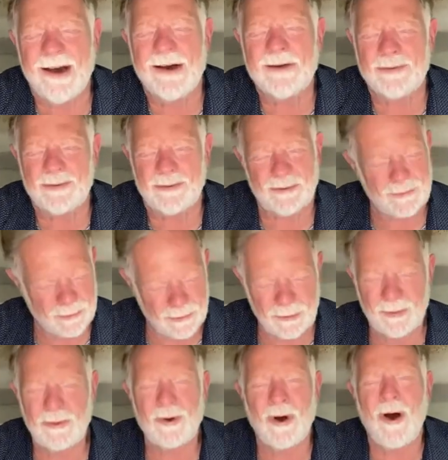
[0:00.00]
us
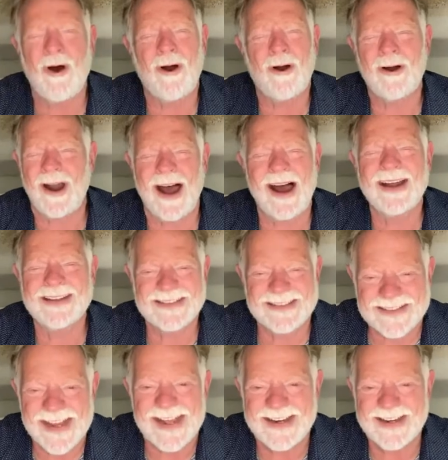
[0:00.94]
to our
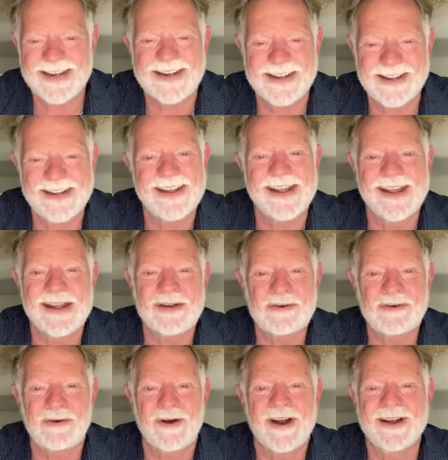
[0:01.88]
identity in
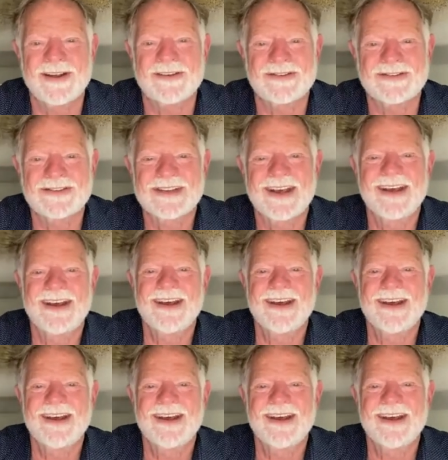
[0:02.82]
Christ.